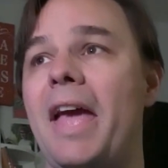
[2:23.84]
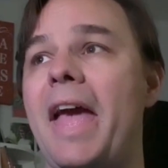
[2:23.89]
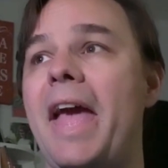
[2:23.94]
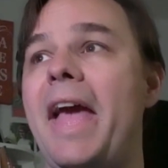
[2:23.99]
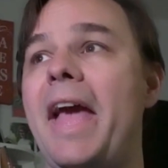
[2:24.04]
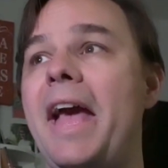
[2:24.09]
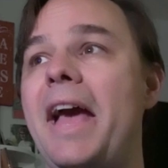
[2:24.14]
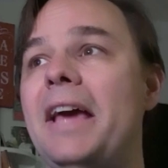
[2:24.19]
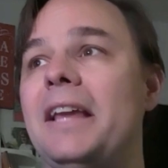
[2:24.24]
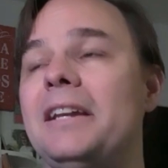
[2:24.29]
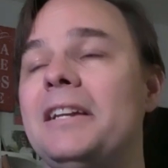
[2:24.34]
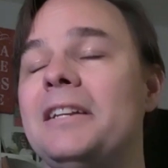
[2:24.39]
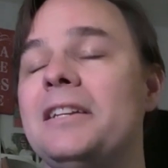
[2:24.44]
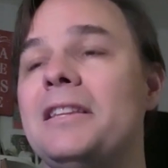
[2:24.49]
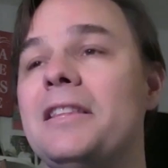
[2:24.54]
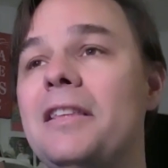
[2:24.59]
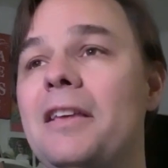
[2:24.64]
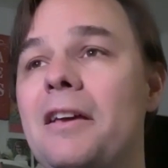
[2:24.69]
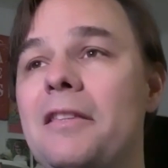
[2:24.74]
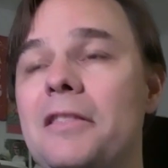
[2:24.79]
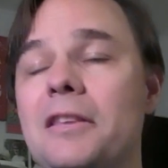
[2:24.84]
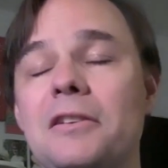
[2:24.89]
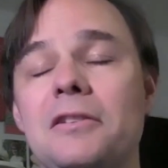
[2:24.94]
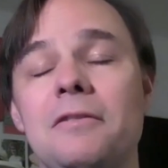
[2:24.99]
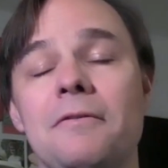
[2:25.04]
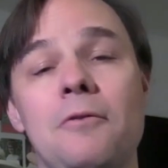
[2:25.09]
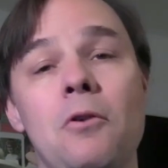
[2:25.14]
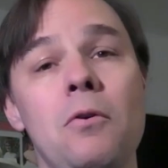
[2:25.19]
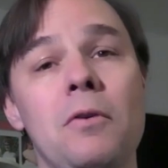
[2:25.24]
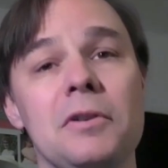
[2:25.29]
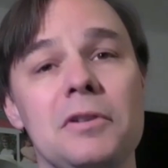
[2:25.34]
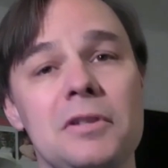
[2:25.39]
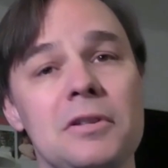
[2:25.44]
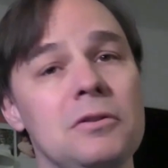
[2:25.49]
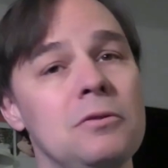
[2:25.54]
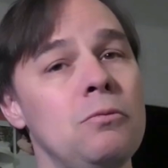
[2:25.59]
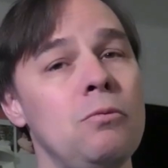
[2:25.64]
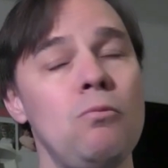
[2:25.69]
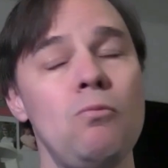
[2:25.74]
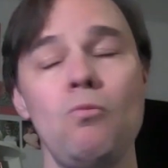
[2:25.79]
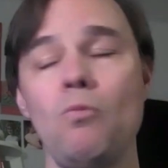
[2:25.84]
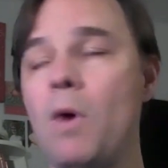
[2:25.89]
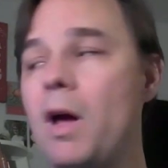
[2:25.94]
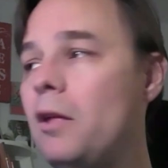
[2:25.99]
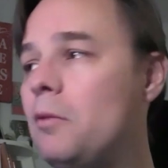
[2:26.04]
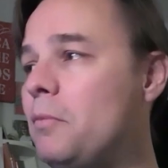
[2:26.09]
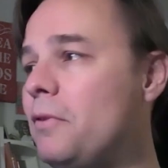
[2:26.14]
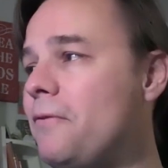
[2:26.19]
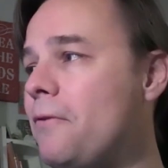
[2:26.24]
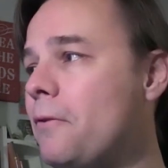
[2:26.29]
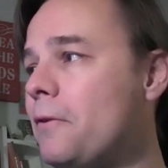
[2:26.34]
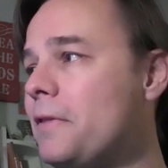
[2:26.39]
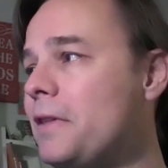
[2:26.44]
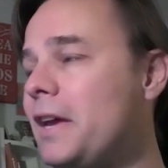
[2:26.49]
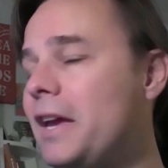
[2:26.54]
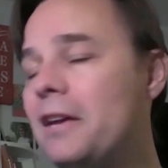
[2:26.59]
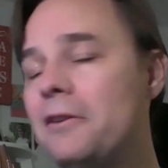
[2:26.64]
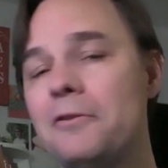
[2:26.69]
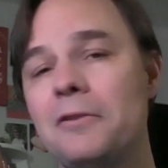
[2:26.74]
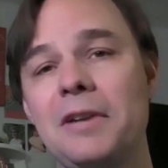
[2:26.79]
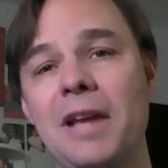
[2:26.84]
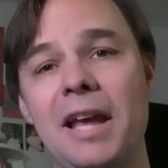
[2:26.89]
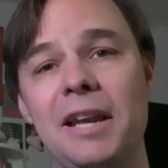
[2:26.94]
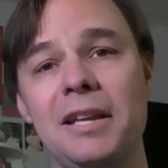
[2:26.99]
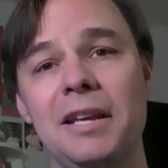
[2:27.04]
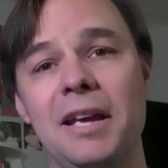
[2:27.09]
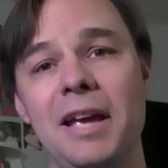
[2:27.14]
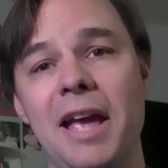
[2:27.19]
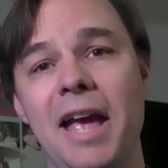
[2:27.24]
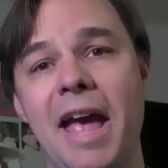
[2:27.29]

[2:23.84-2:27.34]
And this, of course, is well before the internet,